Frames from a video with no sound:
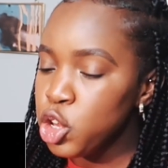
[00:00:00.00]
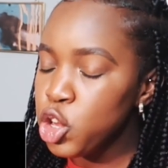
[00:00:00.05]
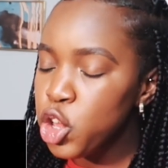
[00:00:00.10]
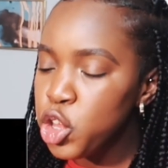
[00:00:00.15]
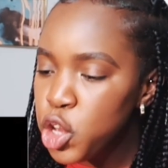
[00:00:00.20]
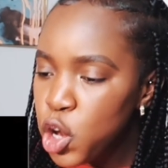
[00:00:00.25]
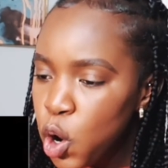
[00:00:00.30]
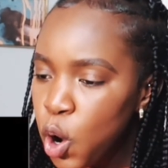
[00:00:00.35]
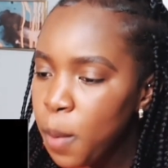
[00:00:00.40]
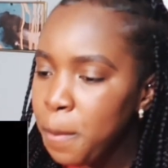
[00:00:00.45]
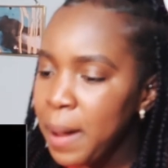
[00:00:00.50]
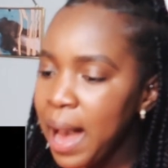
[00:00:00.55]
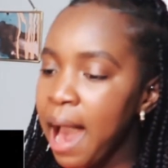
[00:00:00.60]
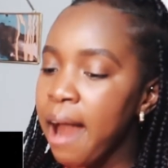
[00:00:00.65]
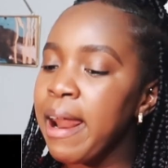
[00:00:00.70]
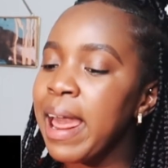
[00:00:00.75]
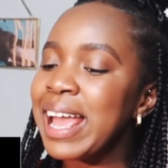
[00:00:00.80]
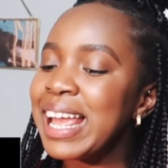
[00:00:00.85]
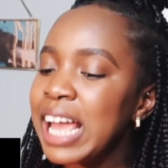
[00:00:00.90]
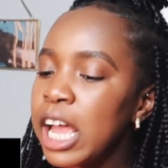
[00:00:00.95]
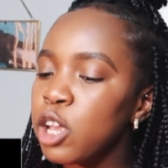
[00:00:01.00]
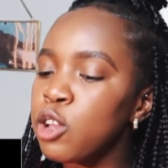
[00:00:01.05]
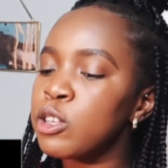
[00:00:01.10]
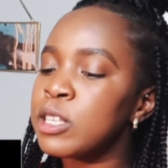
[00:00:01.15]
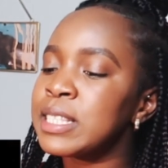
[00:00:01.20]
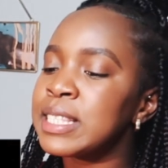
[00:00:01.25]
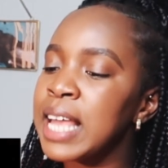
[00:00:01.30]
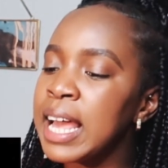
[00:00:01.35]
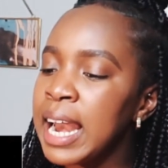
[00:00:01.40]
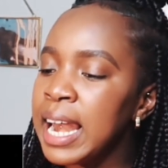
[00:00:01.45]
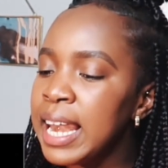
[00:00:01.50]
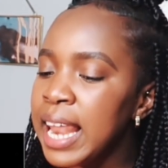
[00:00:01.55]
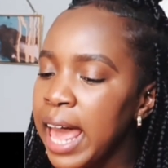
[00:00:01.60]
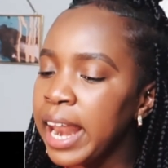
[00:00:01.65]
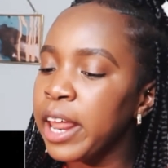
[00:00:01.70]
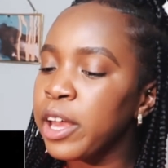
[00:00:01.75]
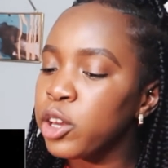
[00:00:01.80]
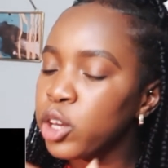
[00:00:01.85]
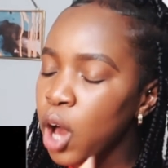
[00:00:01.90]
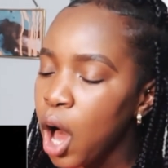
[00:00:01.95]
You knew about it, yet you still
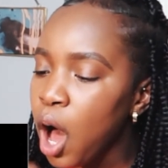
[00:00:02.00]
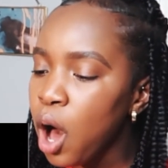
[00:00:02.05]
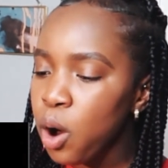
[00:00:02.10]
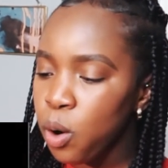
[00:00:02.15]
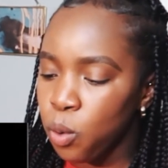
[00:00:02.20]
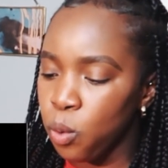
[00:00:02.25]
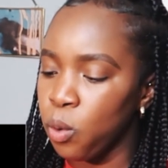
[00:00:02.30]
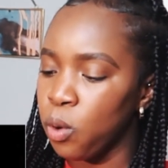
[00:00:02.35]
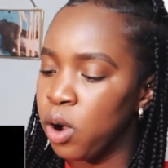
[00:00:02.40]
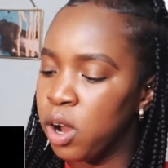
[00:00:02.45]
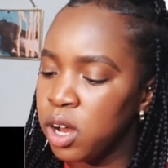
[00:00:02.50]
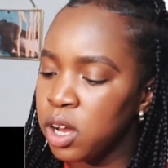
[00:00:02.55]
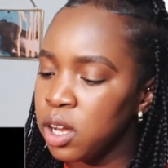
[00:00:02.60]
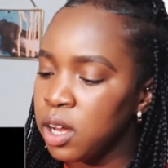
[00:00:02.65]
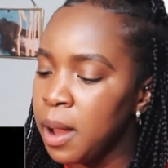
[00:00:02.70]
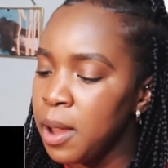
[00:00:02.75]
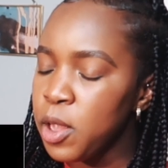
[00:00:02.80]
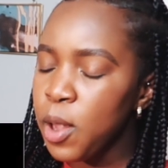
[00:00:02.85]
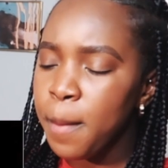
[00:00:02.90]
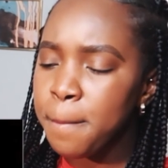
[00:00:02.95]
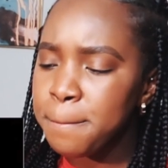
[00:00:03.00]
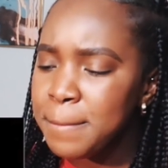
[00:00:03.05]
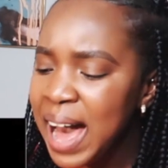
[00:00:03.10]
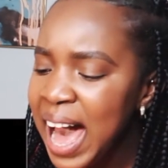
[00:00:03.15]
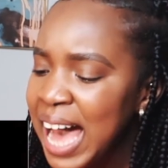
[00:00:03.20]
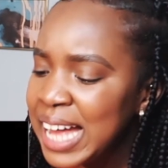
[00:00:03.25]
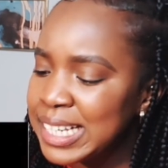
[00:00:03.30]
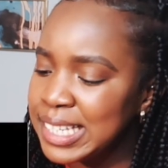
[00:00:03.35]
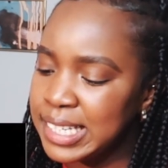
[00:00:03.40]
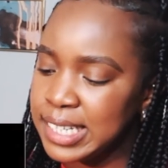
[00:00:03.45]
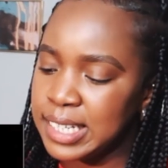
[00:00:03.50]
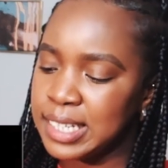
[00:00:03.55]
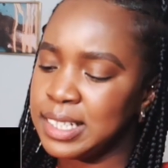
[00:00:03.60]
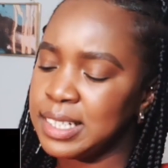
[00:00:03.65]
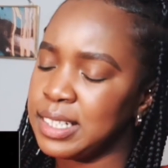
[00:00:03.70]
let it go. You're mad.